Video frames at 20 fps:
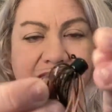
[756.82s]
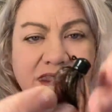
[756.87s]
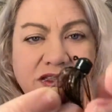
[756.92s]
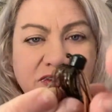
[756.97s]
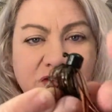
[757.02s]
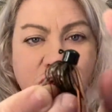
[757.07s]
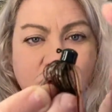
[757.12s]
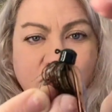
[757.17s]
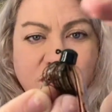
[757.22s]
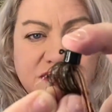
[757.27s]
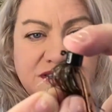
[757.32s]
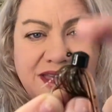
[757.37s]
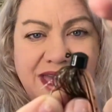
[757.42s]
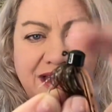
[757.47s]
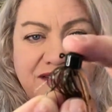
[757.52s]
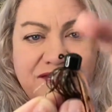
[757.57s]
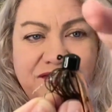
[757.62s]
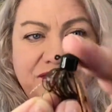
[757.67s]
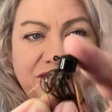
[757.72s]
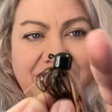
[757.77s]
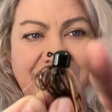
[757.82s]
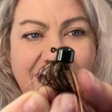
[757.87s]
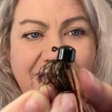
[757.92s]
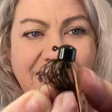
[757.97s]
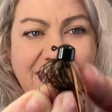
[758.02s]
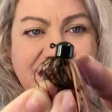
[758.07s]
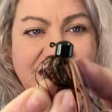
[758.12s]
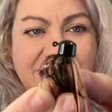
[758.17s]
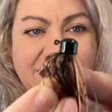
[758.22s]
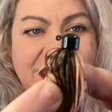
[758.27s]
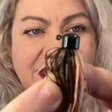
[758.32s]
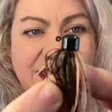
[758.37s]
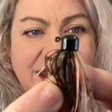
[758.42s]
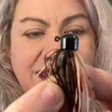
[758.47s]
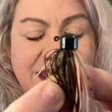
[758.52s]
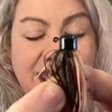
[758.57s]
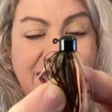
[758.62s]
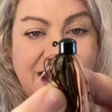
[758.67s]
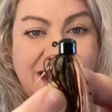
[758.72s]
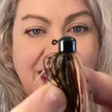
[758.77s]
of course that flat
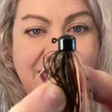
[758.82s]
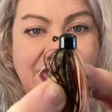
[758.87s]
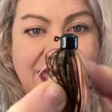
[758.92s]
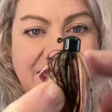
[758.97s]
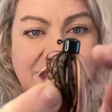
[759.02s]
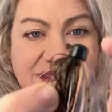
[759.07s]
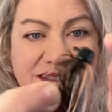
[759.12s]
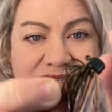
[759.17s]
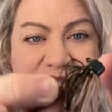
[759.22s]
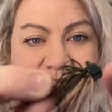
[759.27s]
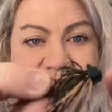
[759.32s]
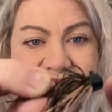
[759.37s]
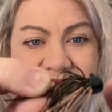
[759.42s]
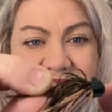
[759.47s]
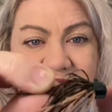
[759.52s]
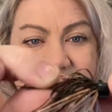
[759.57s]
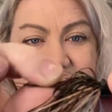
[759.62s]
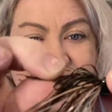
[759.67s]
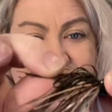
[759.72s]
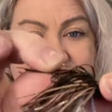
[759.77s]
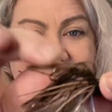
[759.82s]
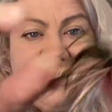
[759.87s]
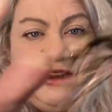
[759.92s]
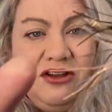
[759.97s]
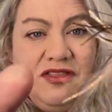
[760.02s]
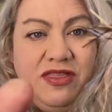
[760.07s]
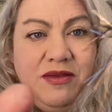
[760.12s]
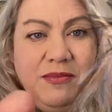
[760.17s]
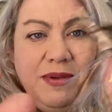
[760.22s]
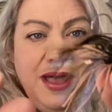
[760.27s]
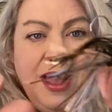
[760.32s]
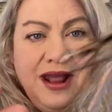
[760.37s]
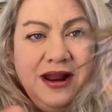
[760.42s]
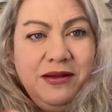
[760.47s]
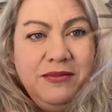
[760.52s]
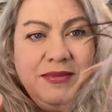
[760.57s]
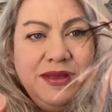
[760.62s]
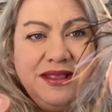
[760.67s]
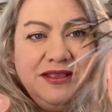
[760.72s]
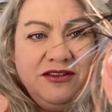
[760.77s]
Ned head, so it's going to sit on the
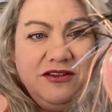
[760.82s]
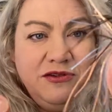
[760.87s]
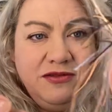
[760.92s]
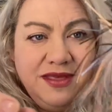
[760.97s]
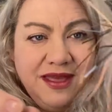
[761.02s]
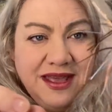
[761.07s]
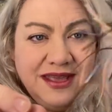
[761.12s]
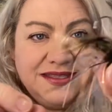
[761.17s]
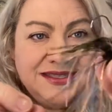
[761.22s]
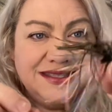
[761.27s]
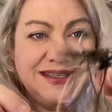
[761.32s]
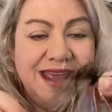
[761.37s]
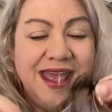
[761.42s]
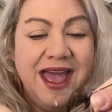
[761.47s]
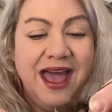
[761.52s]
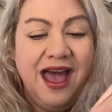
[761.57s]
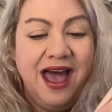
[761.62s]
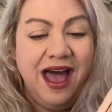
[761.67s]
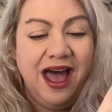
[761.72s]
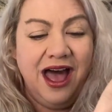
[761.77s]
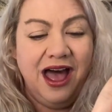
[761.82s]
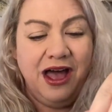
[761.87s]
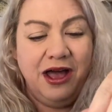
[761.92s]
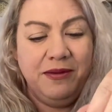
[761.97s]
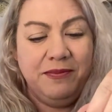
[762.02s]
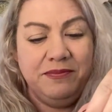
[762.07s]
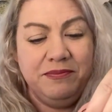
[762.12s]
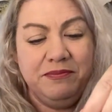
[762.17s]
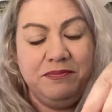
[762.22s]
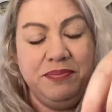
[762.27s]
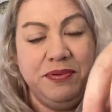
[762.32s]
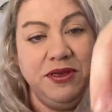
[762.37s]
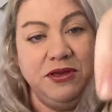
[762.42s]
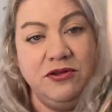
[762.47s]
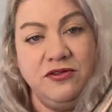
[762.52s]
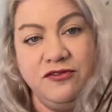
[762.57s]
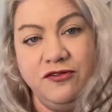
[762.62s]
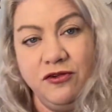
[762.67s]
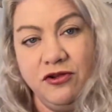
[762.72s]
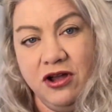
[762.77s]
bottom and do this.
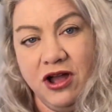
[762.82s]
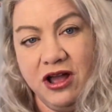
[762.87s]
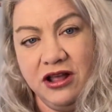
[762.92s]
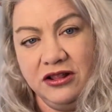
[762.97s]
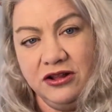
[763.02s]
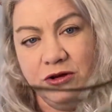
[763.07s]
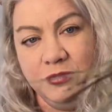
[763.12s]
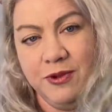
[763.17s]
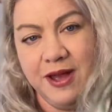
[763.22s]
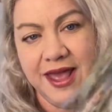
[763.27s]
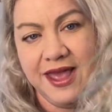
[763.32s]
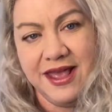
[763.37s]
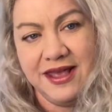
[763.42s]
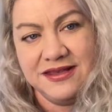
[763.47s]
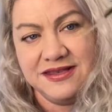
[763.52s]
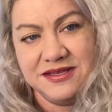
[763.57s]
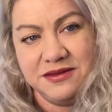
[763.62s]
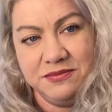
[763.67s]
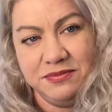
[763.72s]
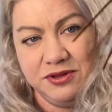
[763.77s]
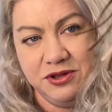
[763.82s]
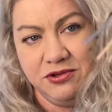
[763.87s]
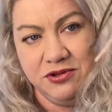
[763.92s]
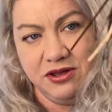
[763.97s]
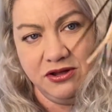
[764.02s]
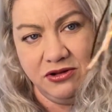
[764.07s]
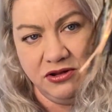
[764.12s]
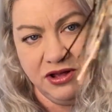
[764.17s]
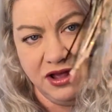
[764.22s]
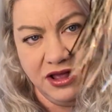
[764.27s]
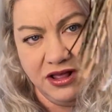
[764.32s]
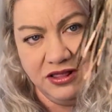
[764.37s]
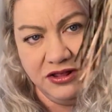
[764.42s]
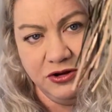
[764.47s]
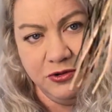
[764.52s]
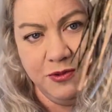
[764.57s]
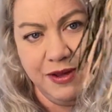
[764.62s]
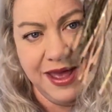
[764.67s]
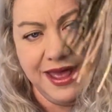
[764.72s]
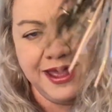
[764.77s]
Beautiful colorway. It's a bluegill
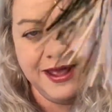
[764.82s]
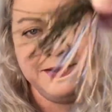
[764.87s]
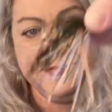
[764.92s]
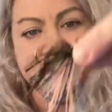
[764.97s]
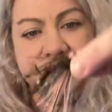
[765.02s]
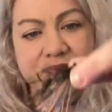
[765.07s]
colorway.